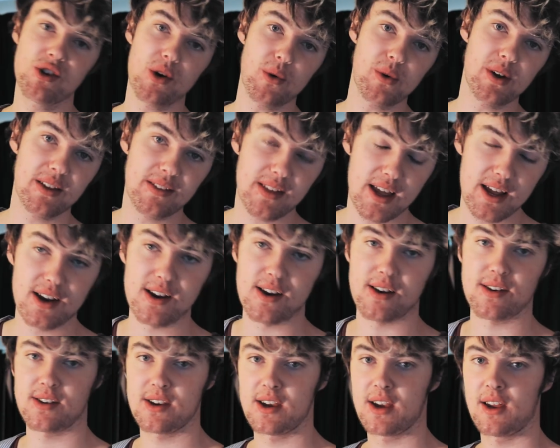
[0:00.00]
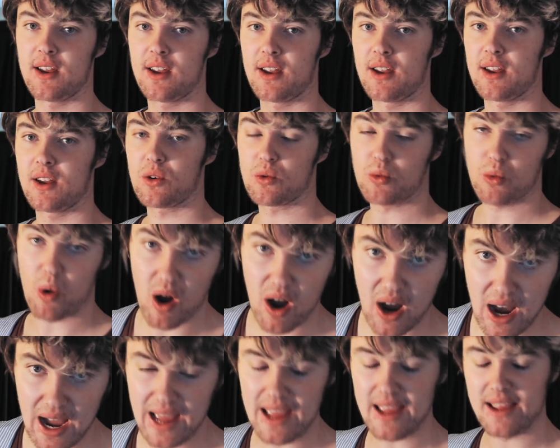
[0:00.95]
doing that?
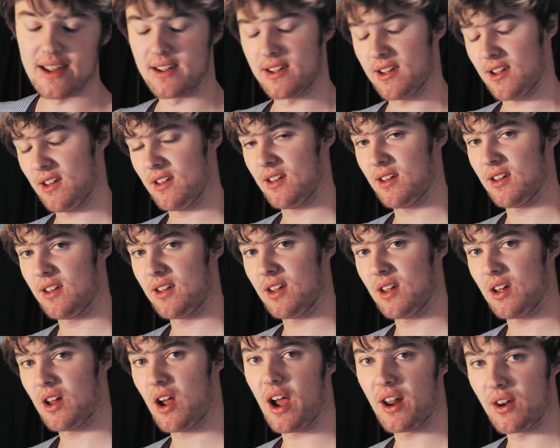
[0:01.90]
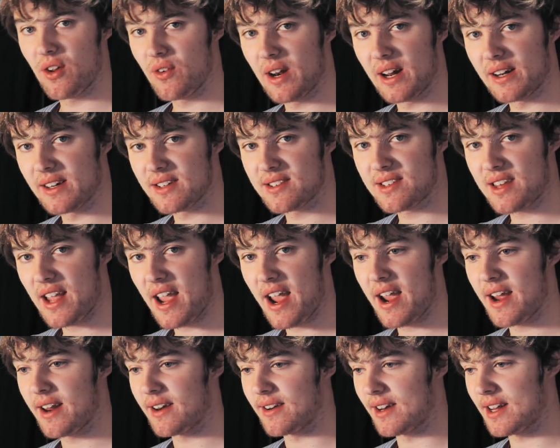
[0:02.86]
Why? I don't
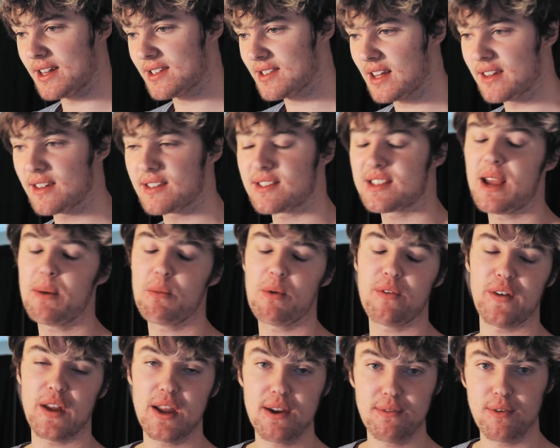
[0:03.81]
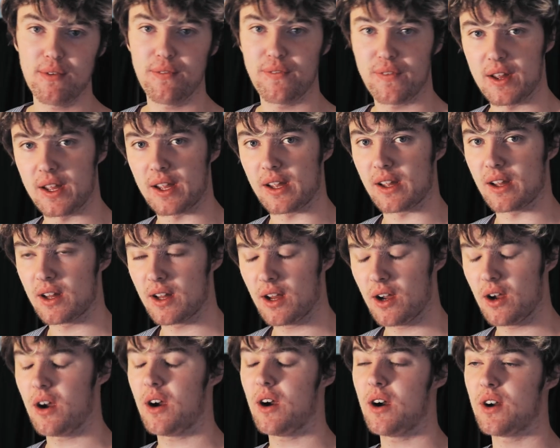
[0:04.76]
understand. It's like the same with everything.
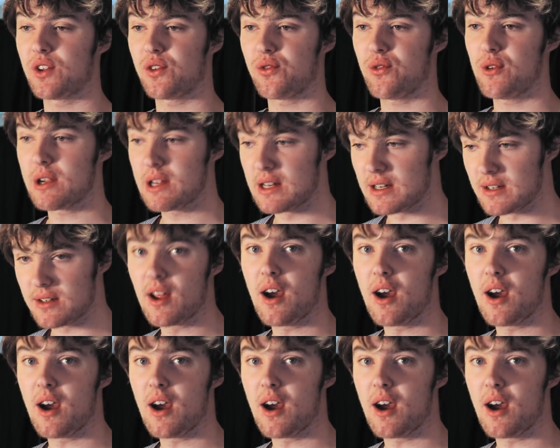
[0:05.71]
Oh, it's freaking